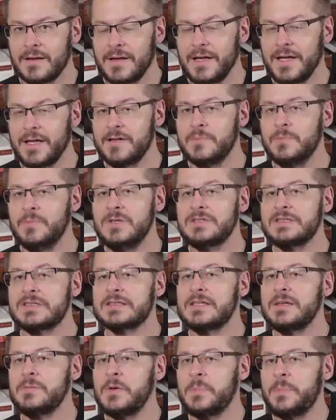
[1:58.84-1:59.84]
And
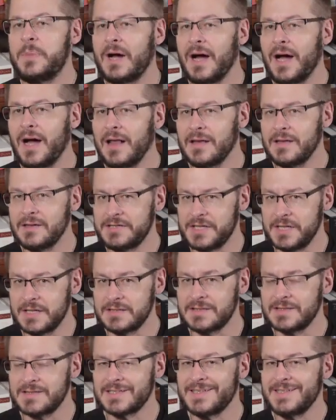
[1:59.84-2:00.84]
Muslim
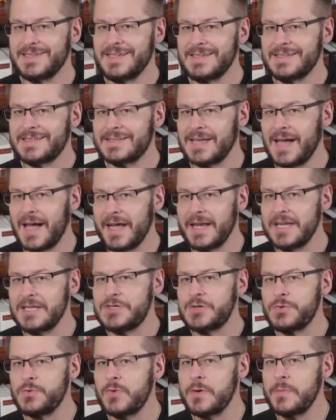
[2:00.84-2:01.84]
apologists decided
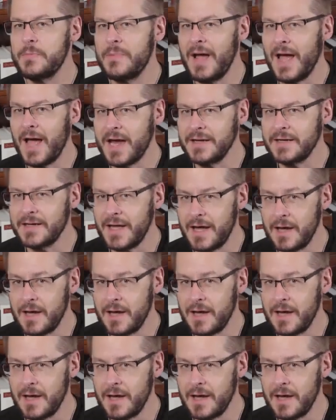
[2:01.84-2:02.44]
to remind